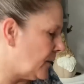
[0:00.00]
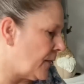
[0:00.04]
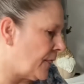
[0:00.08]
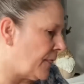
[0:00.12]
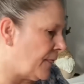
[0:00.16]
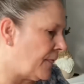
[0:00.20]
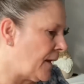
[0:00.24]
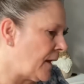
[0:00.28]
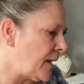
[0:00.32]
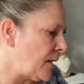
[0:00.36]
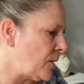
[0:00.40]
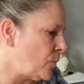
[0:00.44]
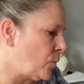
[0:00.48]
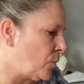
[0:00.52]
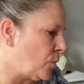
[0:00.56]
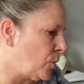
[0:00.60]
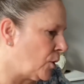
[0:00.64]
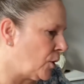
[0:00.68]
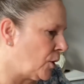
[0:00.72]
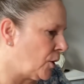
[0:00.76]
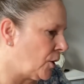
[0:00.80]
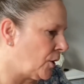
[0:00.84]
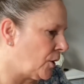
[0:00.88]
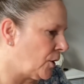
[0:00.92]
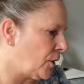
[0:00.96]
they
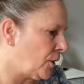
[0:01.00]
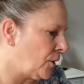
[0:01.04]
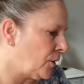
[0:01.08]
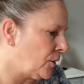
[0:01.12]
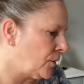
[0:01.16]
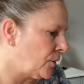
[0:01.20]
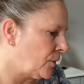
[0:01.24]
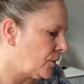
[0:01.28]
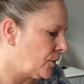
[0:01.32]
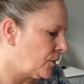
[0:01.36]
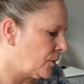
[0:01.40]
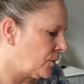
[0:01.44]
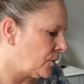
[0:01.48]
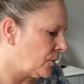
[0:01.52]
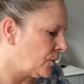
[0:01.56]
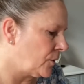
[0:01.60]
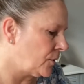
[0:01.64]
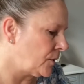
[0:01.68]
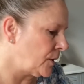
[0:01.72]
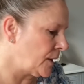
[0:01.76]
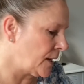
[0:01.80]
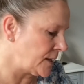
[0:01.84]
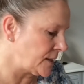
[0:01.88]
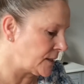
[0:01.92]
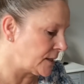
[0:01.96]
were
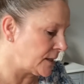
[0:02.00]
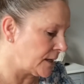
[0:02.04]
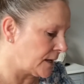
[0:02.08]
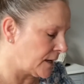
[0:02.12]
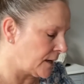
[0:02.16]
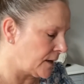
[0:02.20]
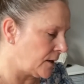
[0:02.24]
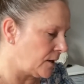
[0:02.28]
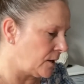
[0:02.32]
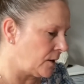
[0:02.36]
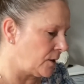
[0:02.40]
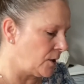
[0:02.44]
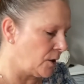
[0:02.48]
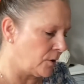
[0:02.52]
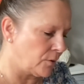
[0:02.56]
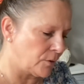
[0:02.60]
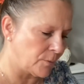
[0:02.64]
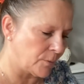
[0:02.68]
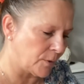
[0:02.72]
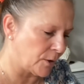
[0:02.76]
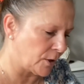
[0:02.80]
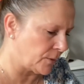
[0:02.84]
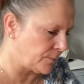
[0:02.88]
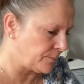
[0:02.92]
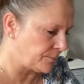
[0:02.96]
99, no they
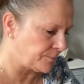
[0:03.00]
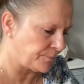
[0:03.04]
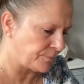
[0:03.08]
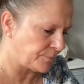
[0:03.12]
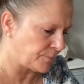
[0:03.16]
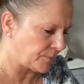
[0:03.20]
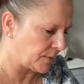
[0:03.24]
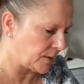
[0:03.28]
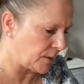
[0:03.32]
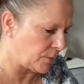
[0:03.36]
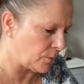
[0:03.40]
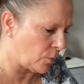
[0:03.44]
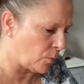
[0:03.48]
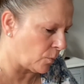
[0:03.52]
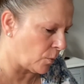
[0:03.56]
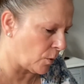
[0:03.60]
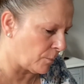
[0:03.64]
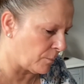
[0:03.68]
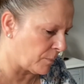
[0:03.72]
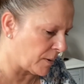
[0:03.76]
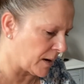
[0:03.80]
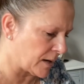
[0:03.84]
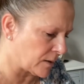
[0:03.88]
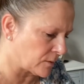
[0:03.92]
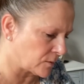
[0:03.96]
weren't, they were
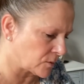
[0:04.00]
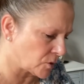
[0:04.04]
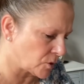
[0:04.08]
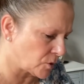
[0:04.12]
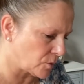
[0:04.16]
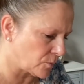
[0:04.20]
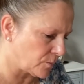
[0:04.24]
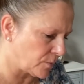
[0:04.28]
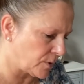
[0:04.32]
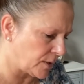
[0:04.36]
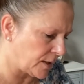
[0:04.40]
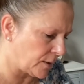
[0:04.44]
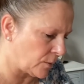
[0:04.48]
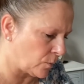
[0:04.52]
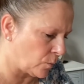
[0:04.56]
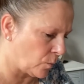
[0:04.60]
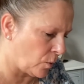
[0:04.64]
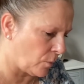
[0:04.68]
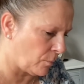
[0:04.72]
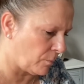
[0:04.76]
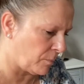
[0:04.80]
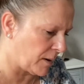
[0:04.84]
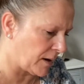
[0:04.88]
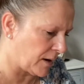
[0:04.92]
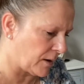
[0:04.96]
£1 something,
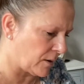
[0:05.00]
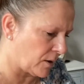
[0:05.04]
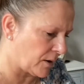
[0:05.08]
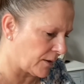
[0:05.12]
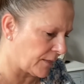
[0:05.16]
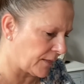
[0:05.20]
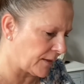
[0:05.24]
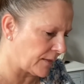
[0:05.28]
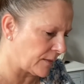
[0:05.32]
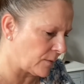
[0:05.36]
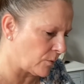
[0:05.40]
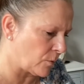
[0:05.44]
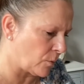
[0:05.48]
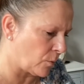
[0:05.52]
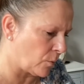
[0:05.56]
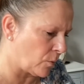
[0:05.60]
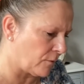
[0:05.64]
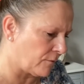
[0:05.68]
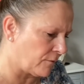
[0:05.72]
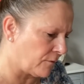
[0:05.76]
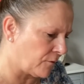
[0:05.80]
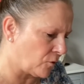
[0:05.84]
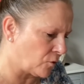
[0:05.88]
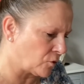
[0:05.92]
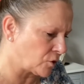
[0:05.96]
£1, I think they were
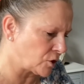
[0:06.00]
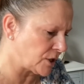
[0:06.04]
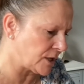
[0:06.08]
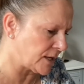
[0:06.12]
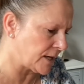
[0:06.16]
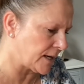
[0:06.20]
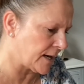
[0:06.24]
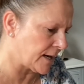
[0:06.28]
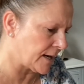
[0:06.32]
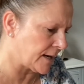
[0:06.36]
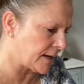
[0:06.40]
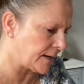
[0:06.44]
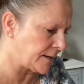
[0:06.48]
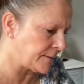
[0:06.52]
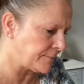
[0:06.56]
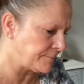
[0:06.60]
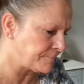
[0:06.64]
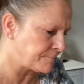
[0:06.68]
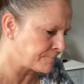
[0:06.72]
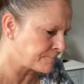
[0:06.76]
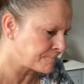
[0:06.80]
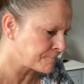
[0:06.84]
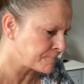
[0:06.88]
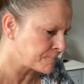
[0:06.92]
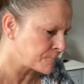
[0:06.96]
$1.49.
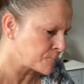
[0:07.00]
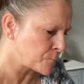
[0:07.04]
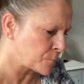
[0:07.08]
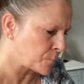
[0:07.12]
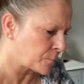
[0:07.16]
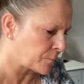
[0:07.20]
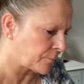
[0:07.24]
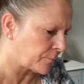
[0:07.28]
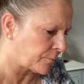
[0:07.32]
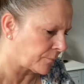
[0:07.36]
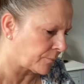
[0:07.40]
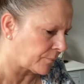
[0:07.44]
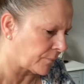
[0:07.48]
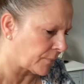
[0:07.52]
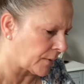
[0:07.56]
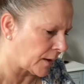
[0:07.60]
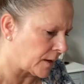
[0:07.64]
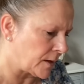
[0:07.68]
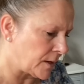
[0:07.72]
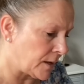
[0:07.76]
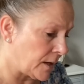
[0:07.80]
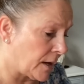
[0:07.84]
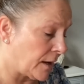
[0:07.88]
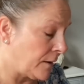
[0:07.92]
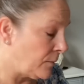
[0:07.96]

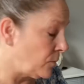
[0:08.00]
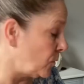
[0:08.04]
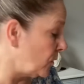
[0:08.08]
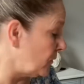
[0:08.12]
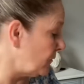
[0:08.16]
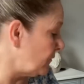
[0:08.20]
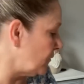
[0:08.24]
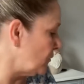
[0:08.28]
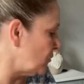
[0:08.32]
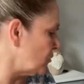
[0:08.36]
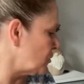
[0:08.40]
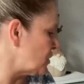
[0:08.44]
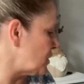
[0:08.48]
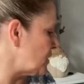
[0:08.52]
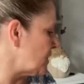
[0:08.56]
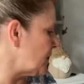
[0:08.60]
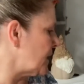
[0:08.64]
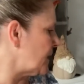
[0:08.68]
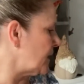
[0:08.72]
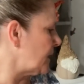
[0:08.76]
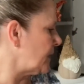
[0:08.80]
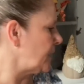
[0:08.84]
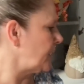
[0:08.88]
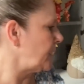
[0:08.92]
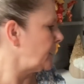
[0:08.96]
Yeah,
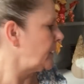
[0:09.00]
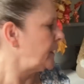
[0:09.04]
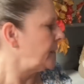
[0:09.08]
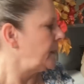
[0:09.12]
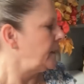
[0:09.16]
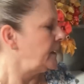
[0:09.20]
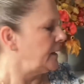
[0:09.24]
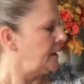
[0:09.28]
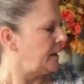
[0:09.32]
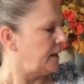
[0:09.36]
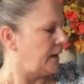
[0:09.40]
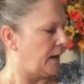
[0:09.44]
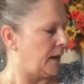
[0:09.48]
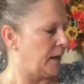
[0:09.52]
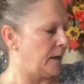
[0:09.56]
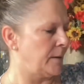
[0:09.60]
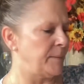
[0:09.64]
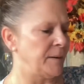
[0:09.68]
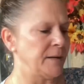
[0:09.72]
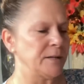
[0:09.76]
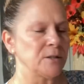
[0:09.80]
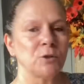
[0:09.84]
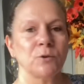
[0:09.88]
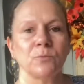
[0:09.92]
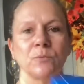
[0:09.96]
$1.49. And I
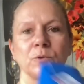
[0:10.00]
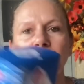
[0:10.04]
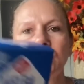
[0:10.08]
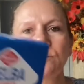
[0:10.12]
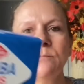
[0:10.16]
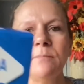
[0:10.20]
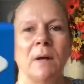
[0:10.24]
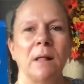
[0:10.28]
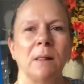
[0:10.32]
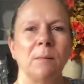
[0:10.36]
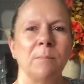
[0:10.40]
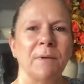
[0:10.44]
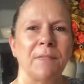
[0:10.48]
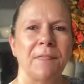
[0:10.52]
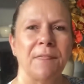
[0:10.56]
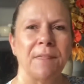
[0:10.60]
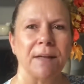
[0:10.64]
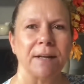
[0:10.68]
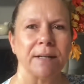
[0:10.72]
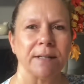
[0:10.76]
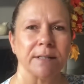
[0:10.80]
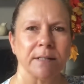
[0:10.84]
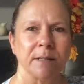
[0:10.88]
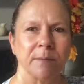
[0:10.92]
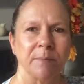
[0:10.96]
picked up some Melba
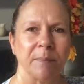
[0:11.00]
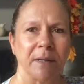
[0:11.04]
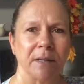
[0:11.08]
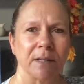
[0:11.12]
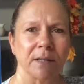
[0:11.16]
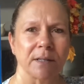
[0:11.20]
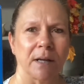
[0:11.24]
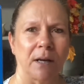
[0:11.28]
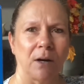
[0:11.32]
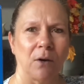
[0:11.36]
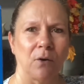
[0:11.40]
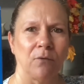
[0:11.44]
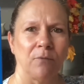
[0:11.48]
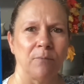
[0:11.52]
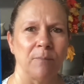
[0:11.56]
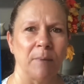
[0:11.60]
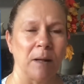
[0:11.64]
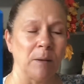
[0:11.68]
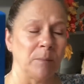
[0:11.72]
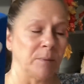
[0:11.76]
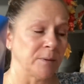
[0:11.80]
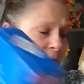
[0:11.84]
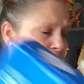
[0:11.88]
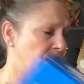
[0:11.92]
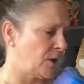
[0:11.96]
Thins because I love
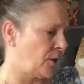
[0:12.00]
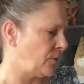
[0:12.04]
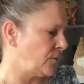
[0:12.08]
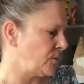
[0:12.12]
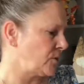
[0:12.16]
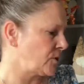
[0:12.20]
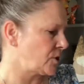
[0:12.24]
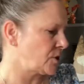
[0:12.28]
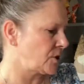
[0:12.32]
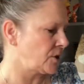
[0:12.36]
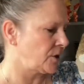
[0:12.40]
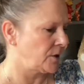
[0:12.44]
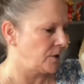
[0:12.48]
Melba toast.